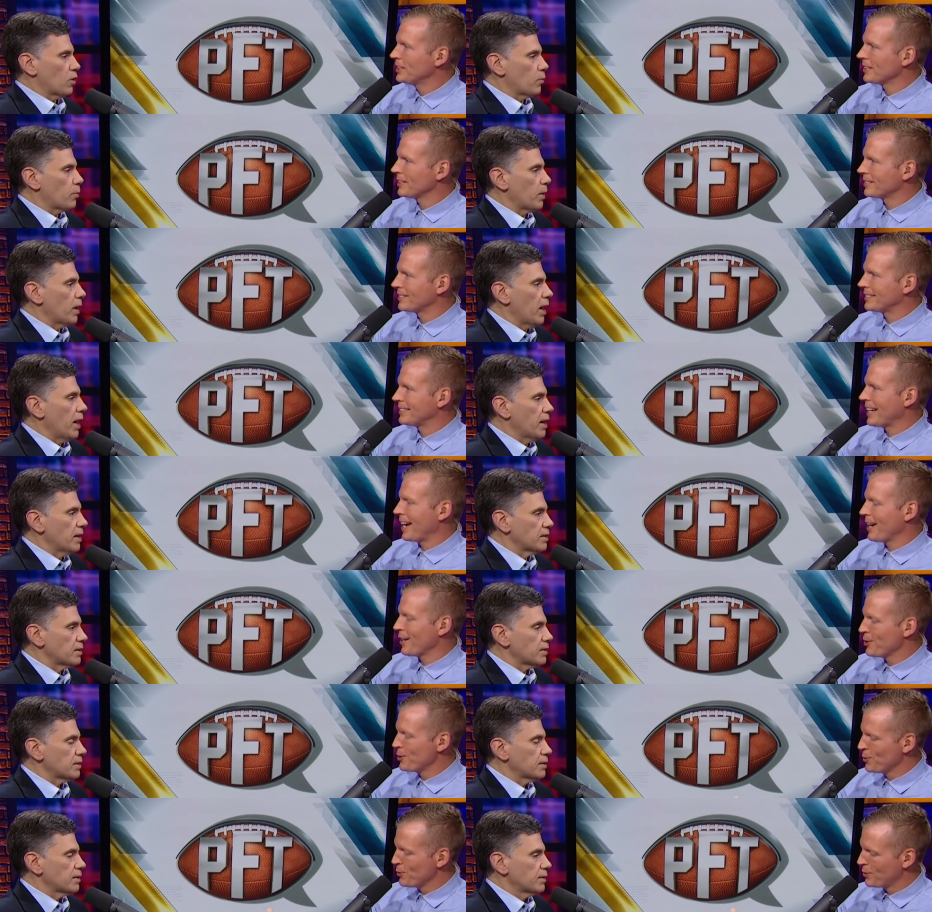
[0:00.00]
Speaker 1: would just plays.
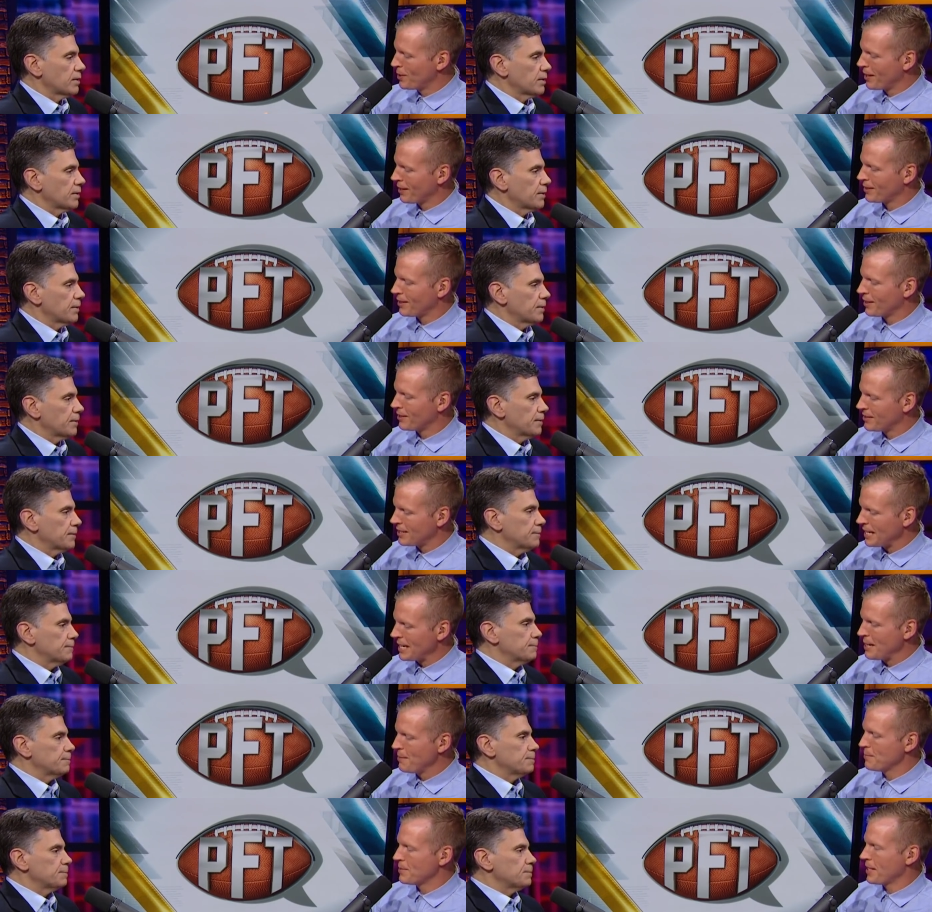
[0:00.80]
tell you that the
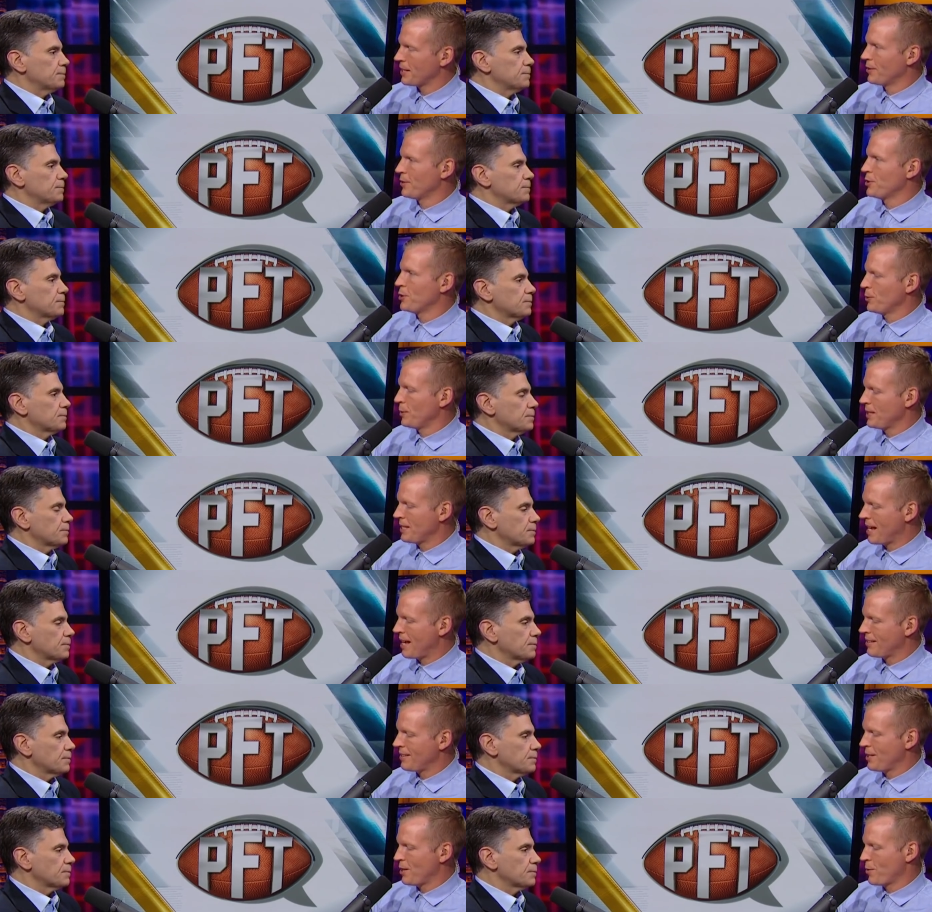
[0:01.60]
teams that are doing
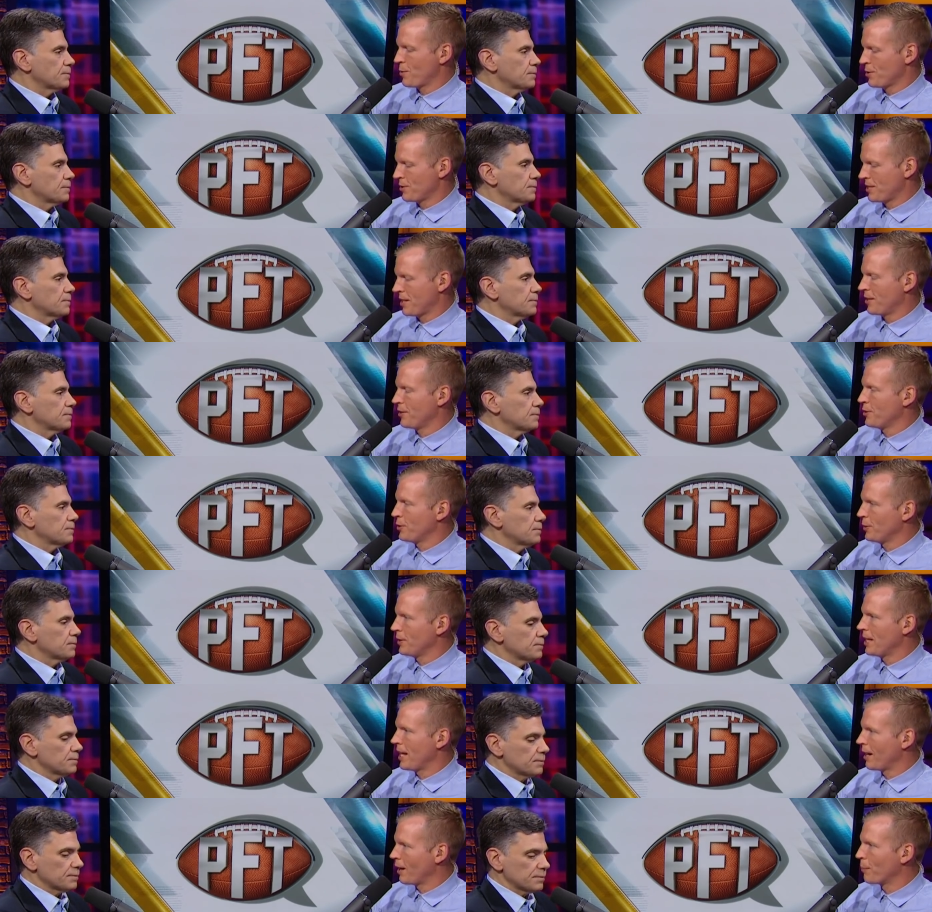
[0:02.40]
that and the owners that are
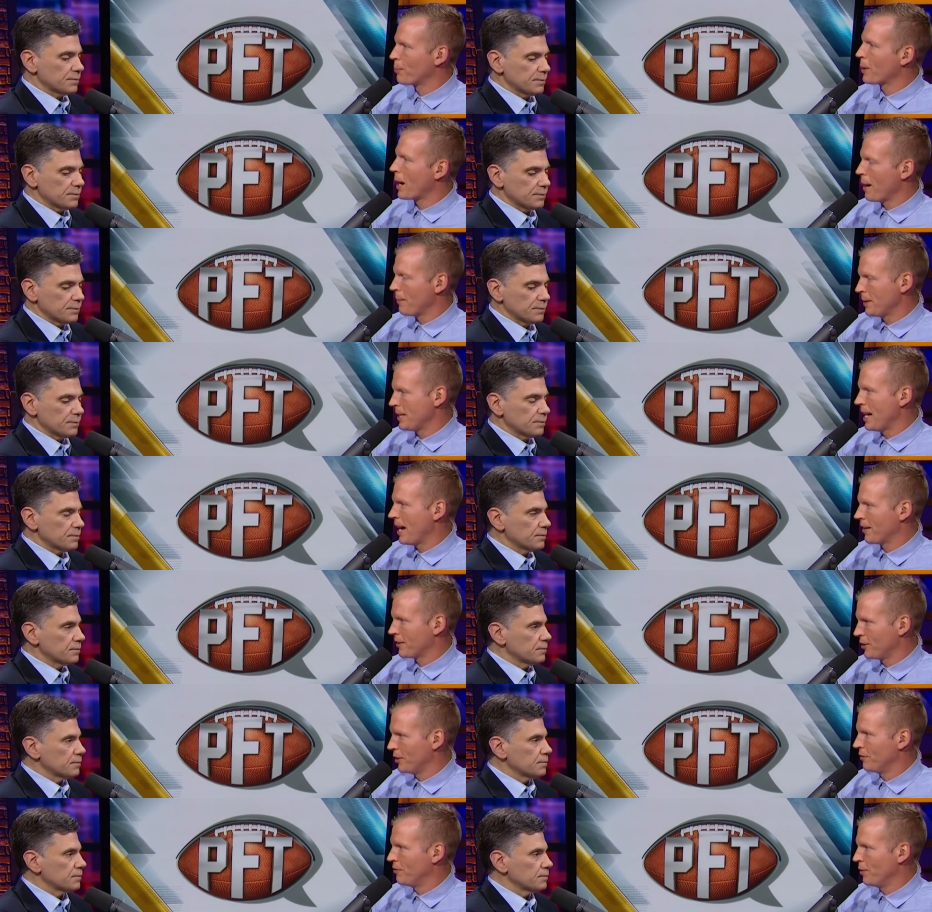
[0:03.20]
doing that are probably
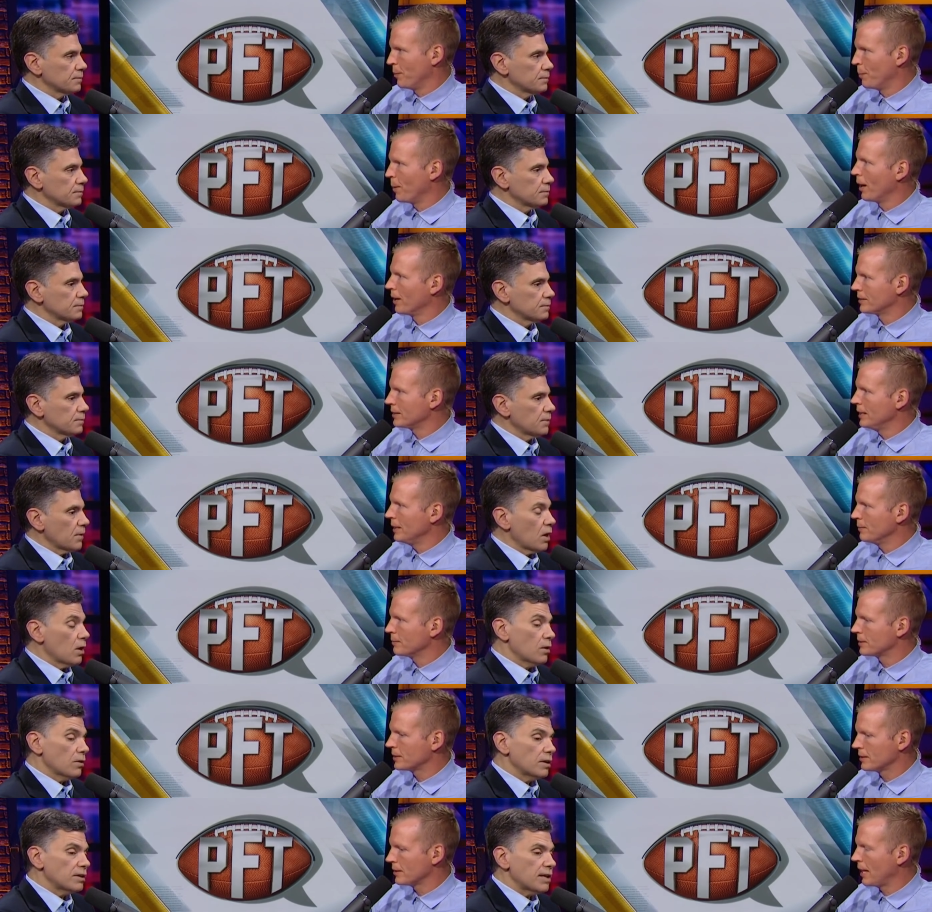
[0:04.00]
not good football
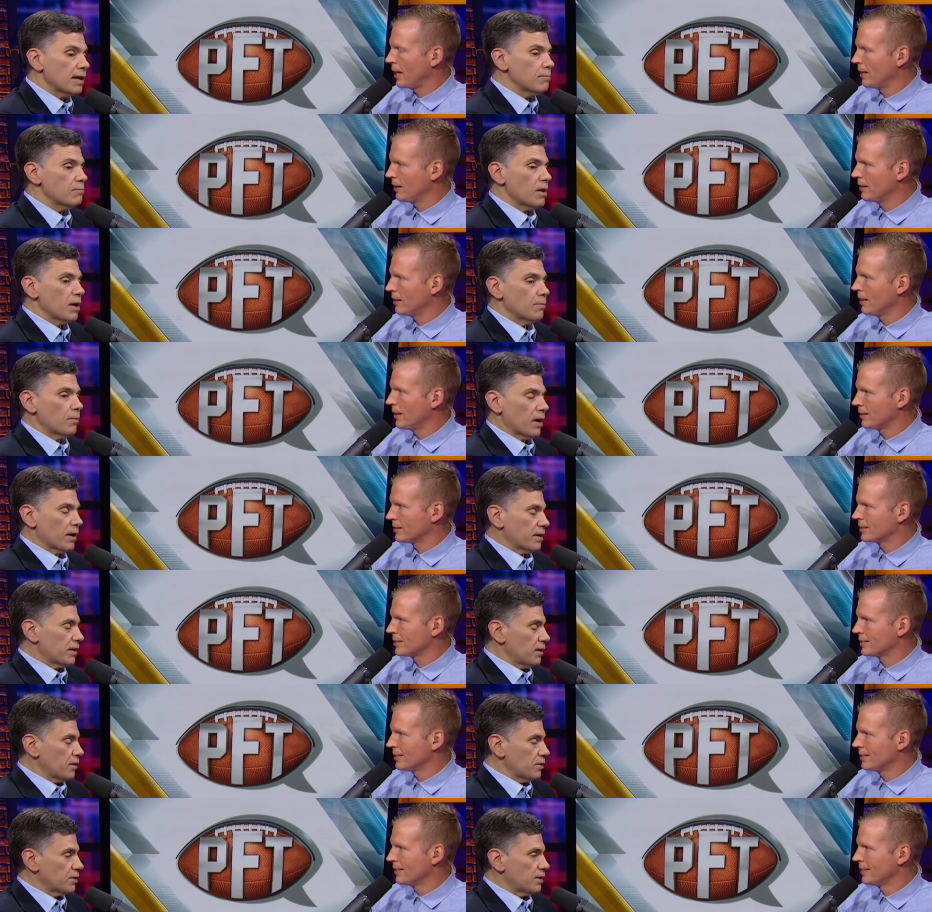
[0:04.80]
teams games. The Tampa Bay uh,
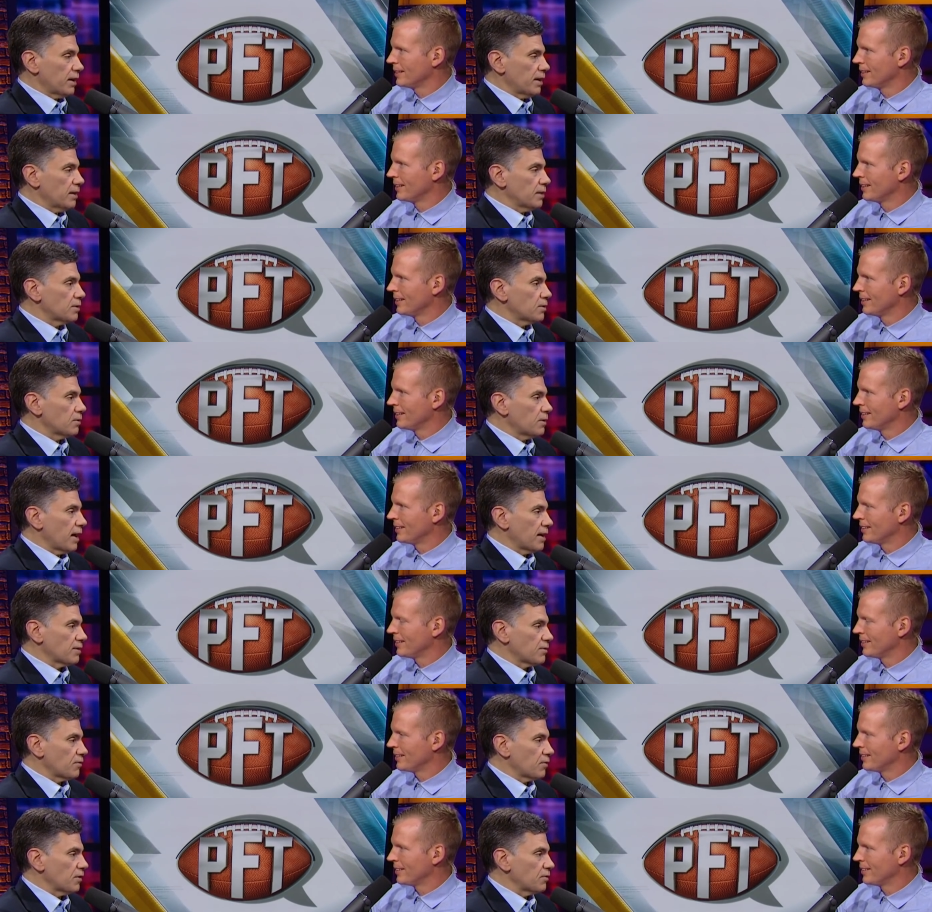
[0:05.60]
Buccaneers did it in
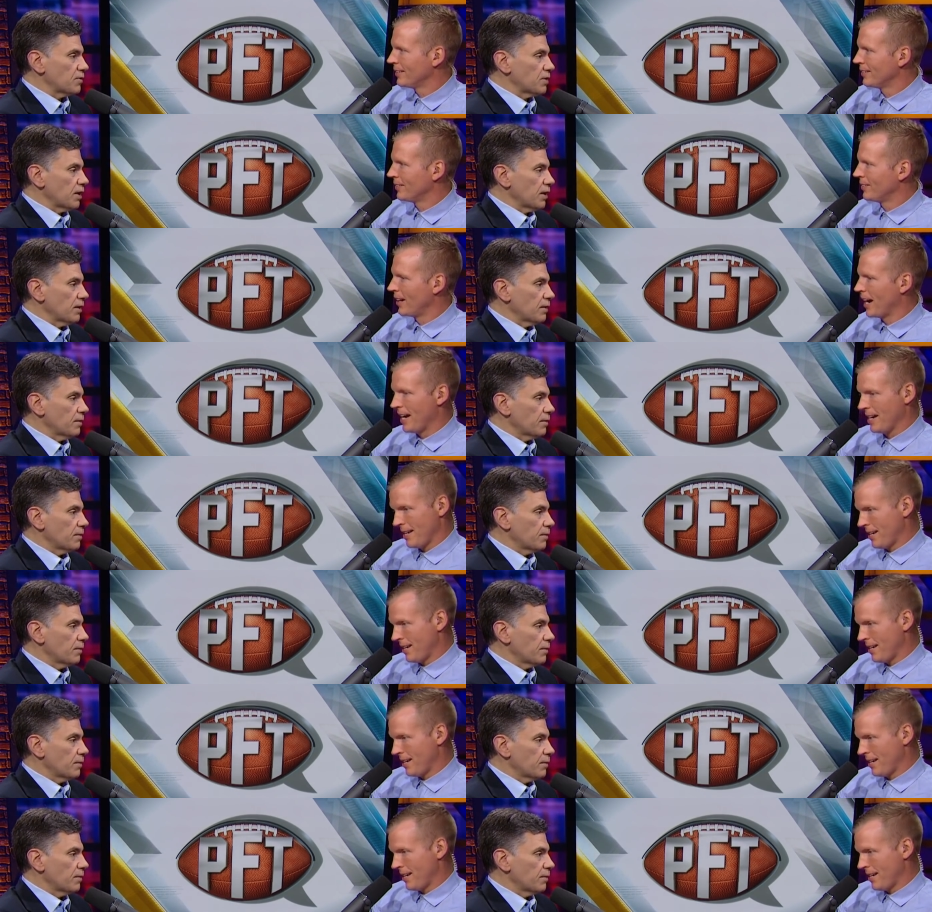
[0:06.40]
2015. Right,